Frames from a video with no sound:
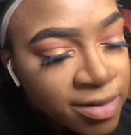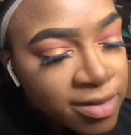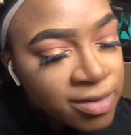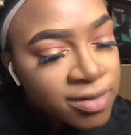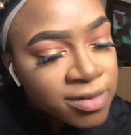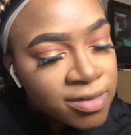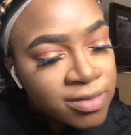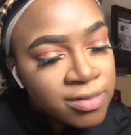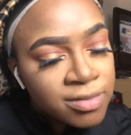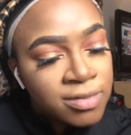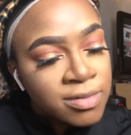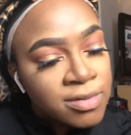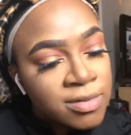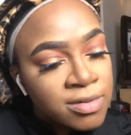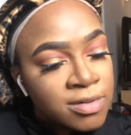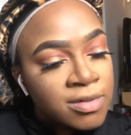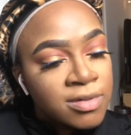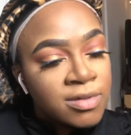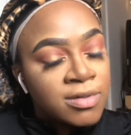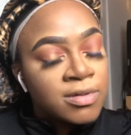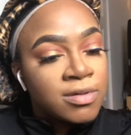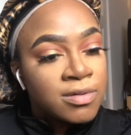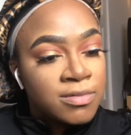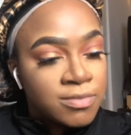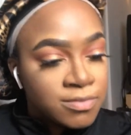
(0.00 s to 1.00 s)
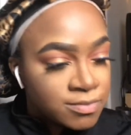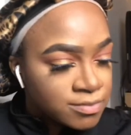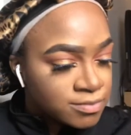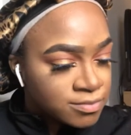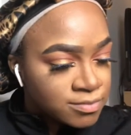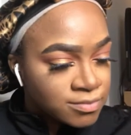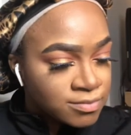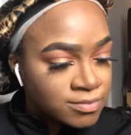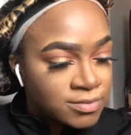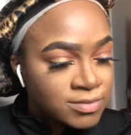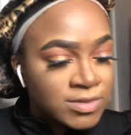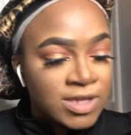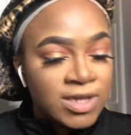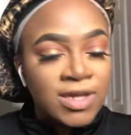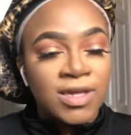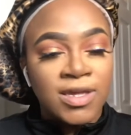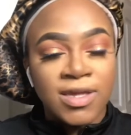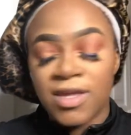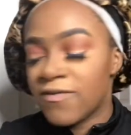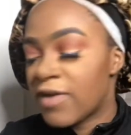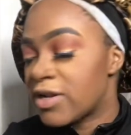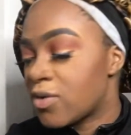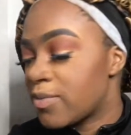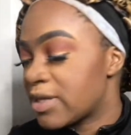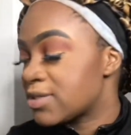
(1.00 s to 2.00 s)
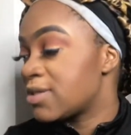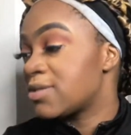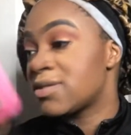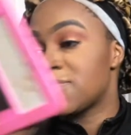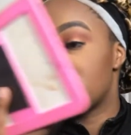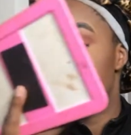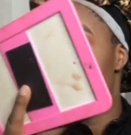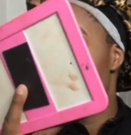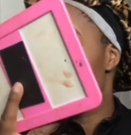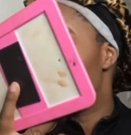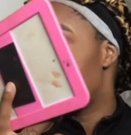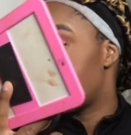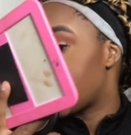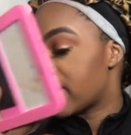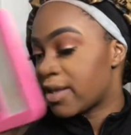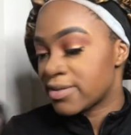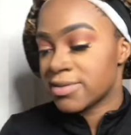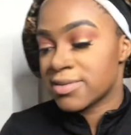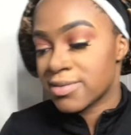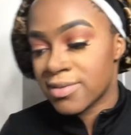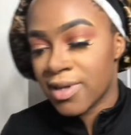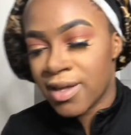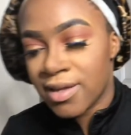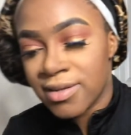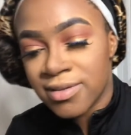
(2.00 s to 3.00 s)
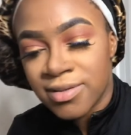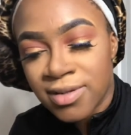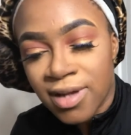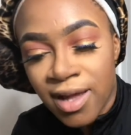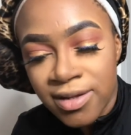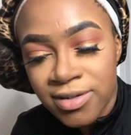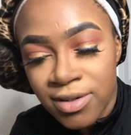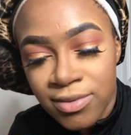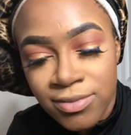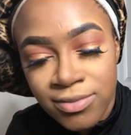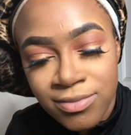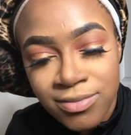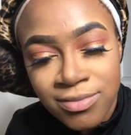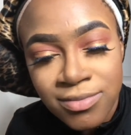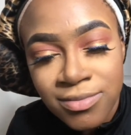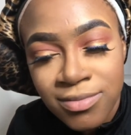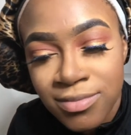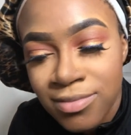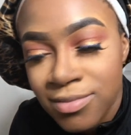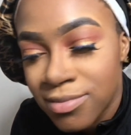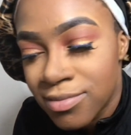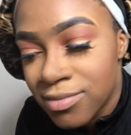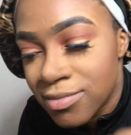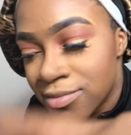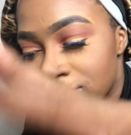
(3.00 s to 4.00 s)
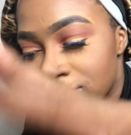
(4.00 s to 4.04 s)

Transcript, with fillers: now I am just making sure that he's far away. I'm